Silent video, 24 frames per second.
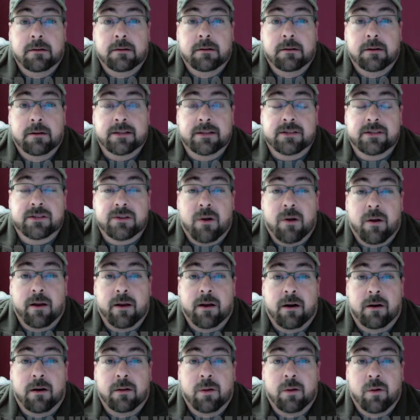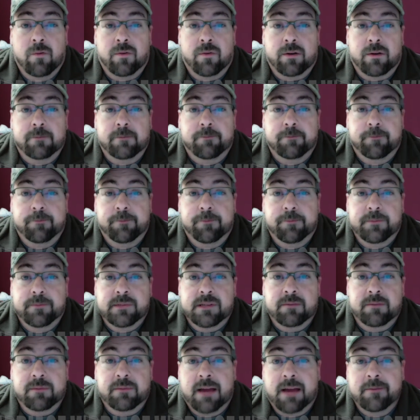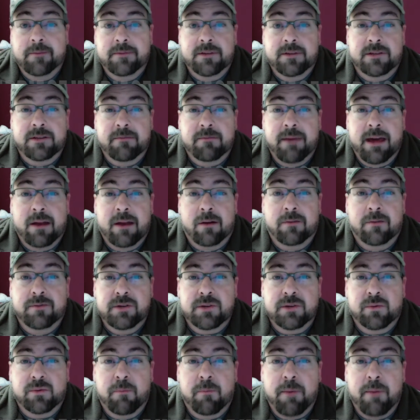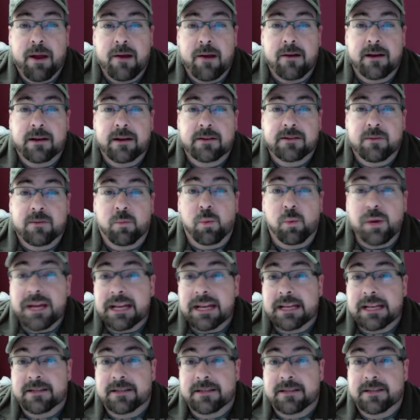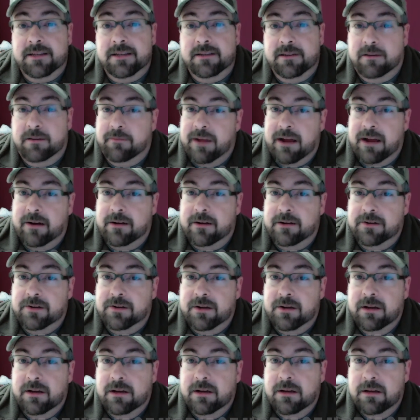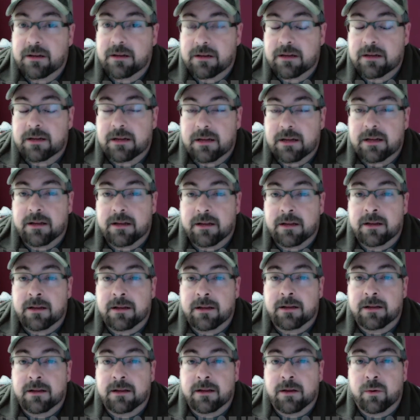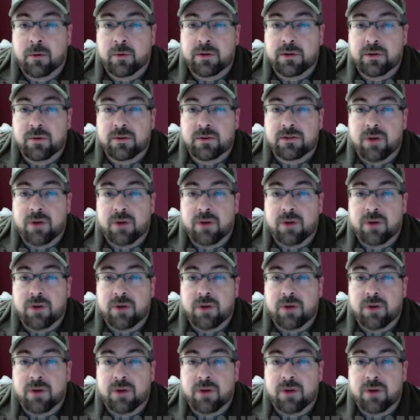and starting all over. Sometimes it's a matter of just repairing some weaknesses in marriage. It would do us